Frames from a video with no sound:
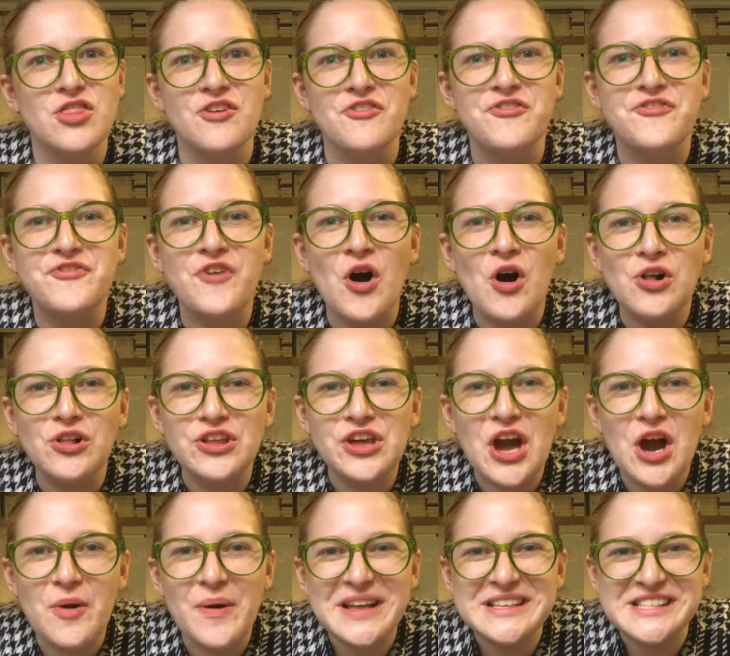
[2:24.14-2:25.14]
The
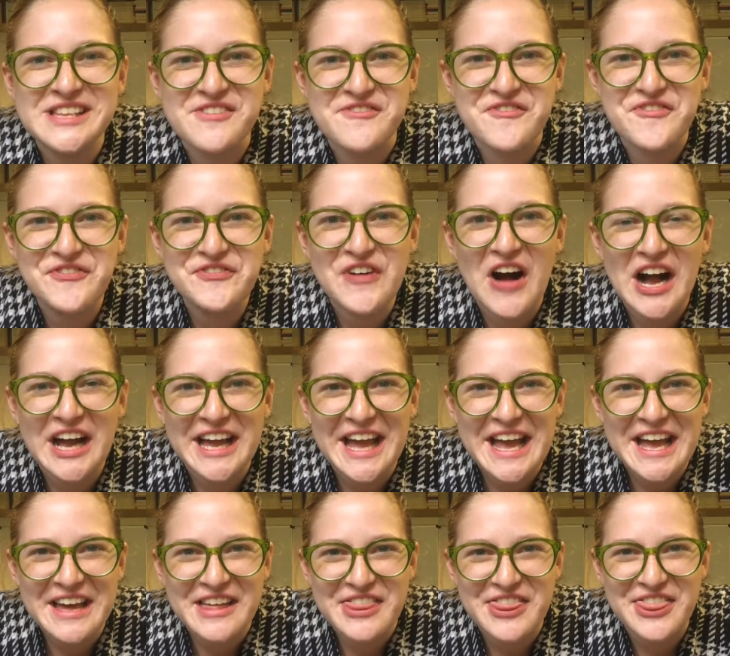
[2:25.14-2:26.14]
folio isn't
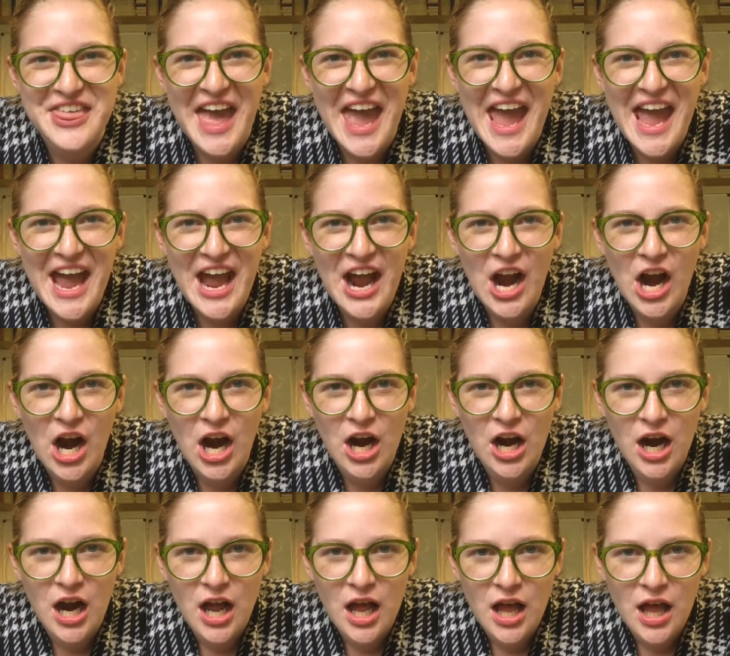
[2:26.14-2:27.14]
fucking
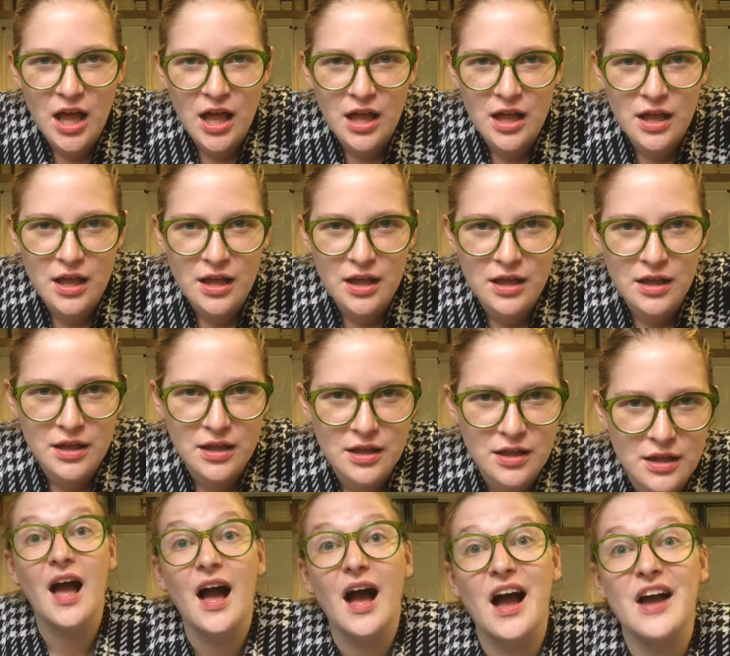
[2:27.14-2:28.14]
there!
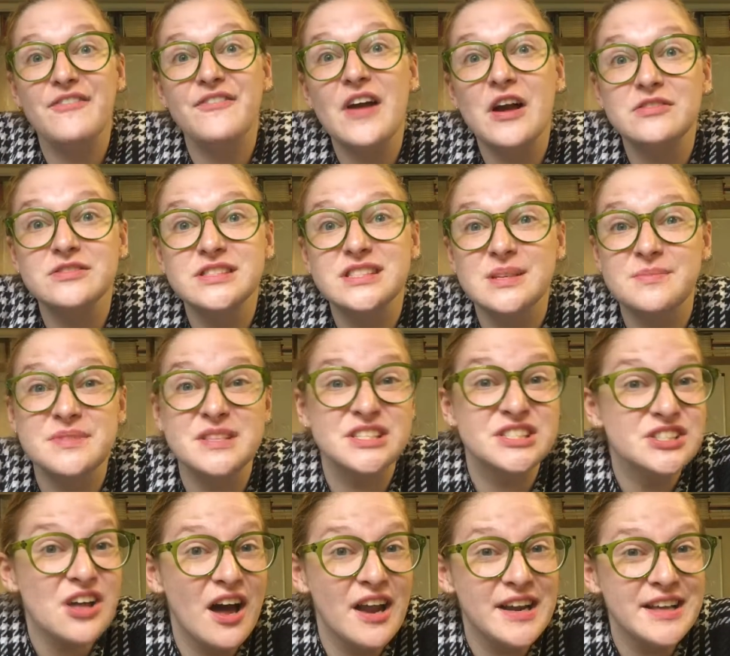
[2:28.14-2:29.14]
I found some of the
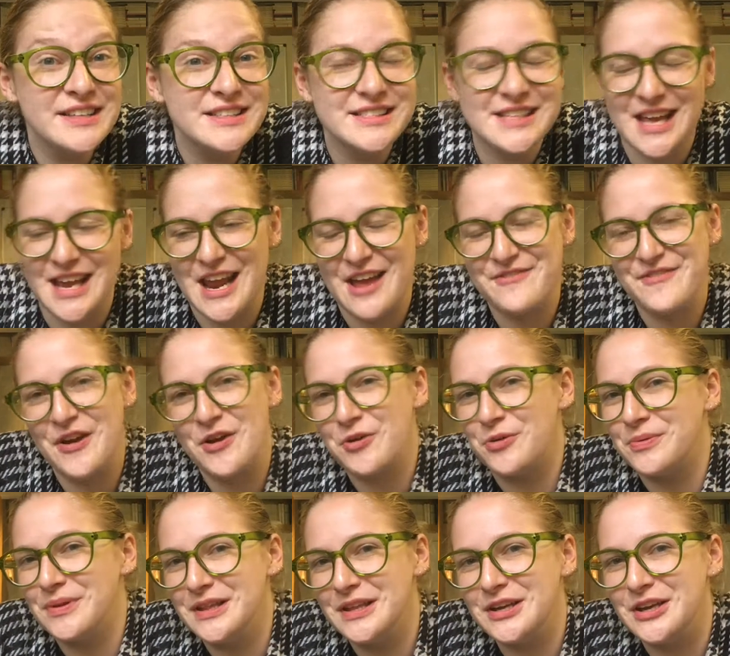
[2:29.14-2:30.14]
sonnets, and I found a
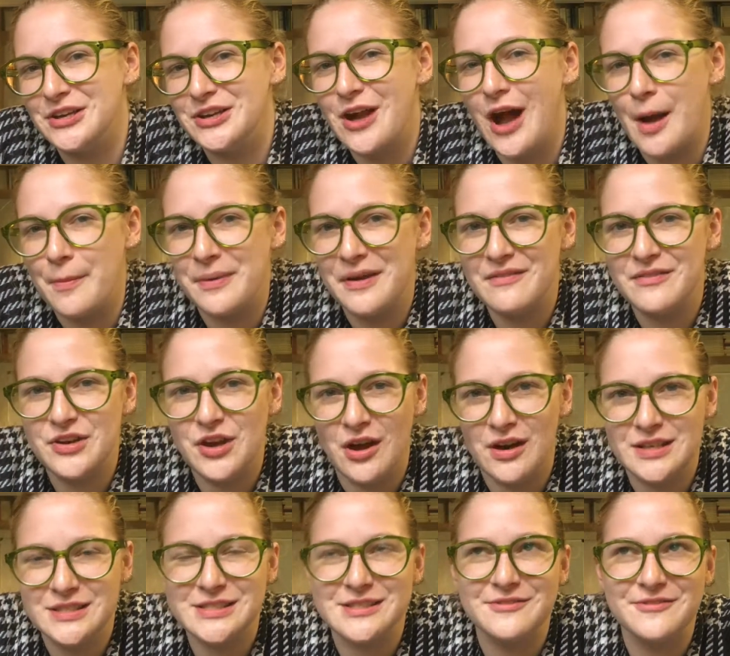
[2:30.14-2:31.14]
really good copy of
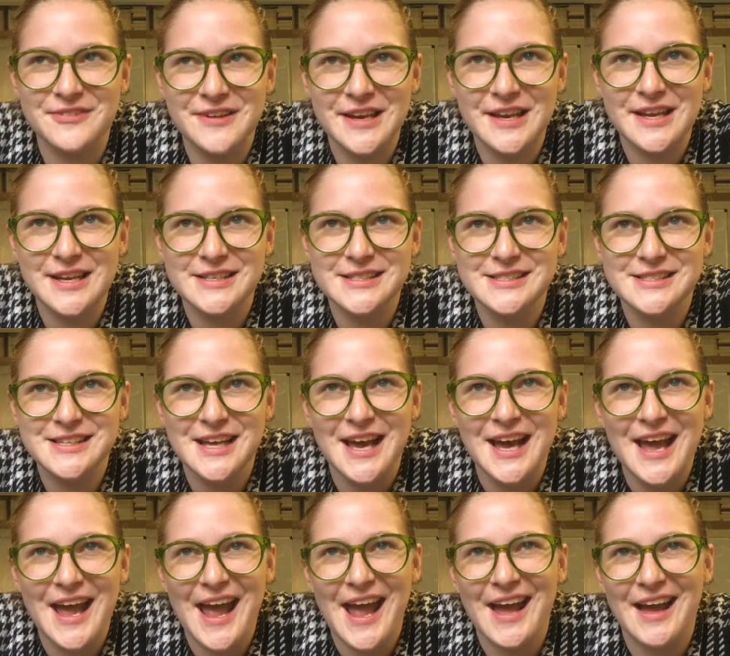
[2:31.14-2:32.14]
Adonis and Venus,
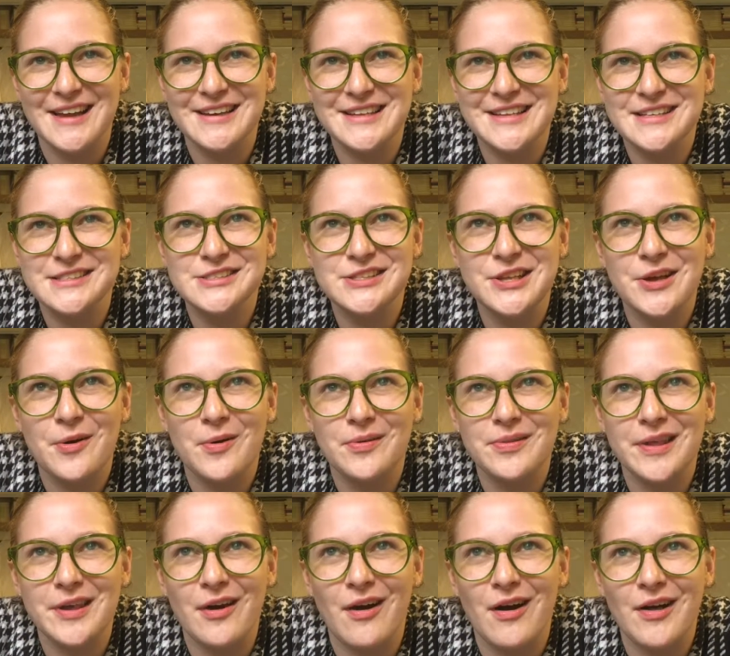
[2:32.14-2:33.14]
and he's the
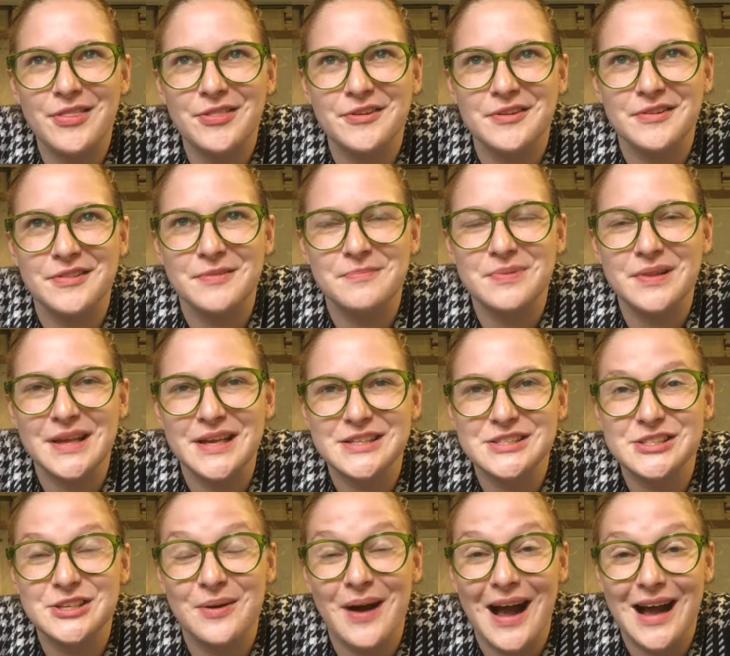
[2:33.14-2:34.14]
only author in the
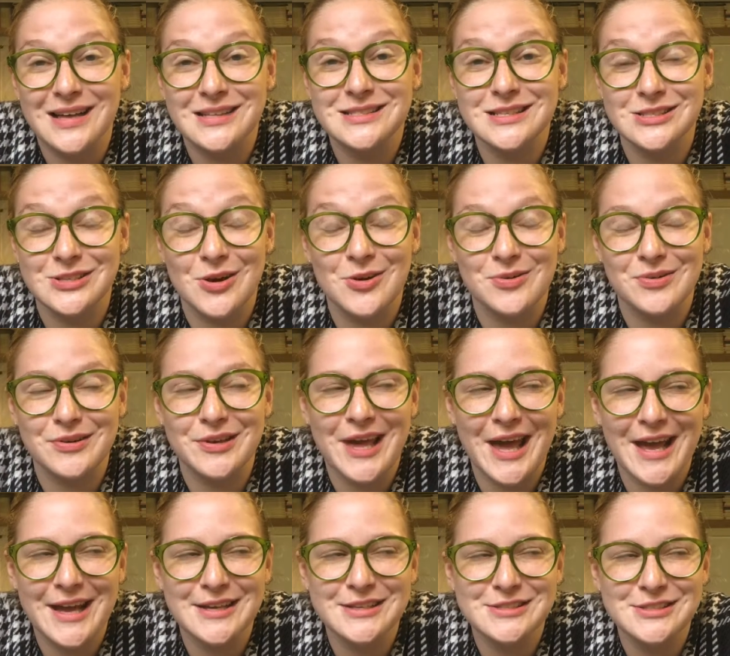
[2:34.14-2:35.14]
place who has his own
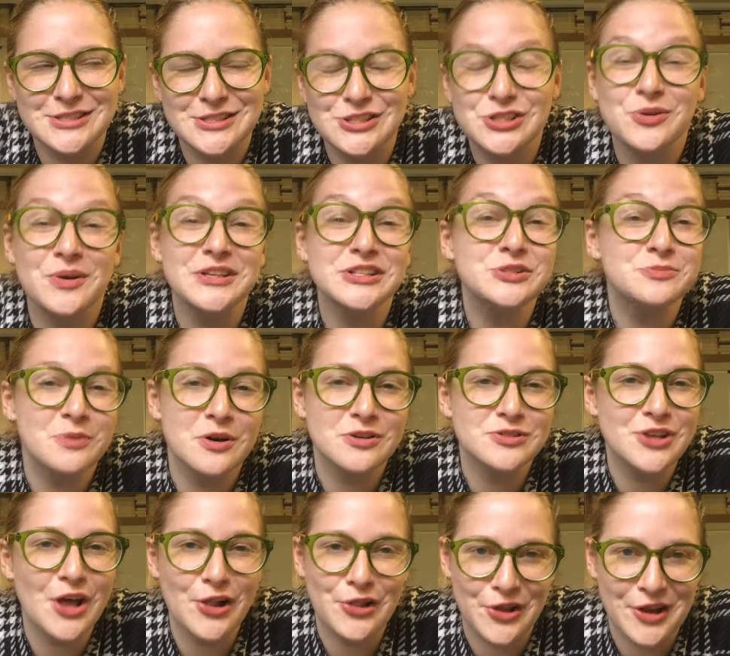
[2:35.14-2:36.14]
case, so I
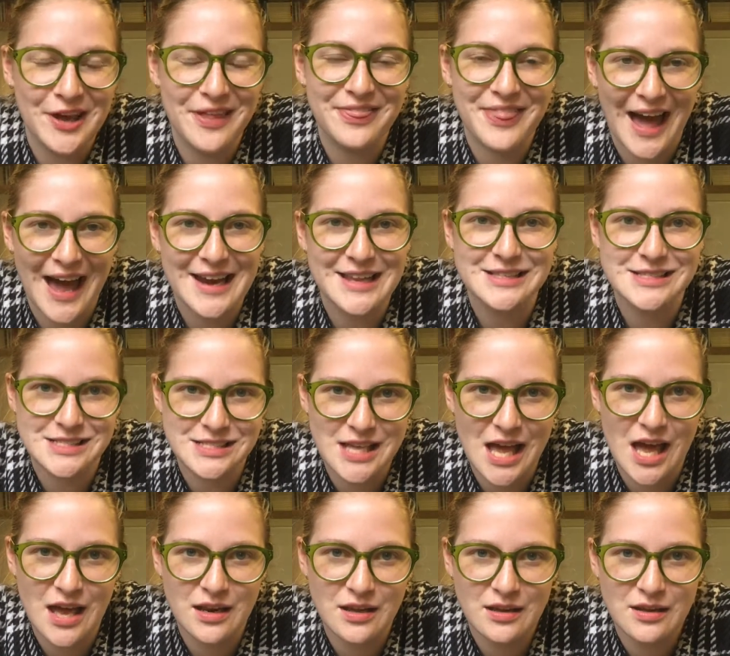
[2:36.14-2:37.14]
suppose I'll look at that
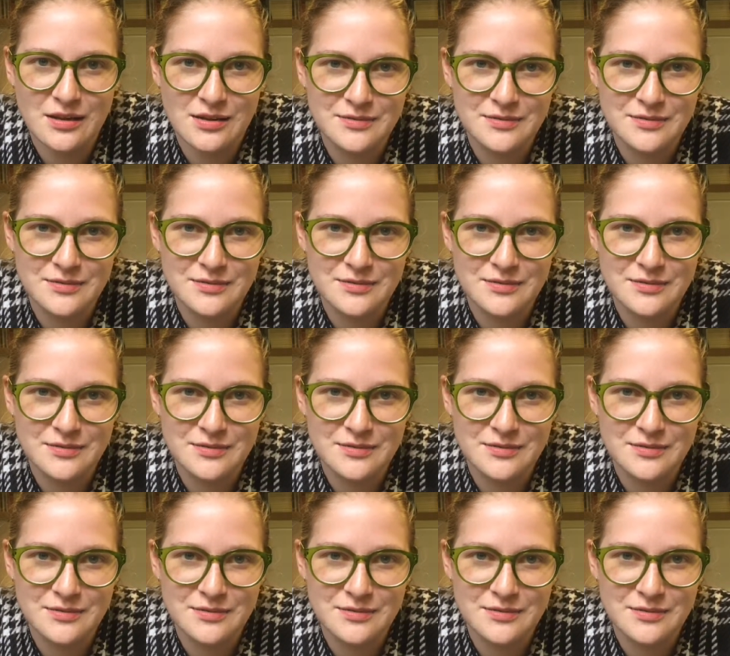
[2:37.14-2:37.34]
instead.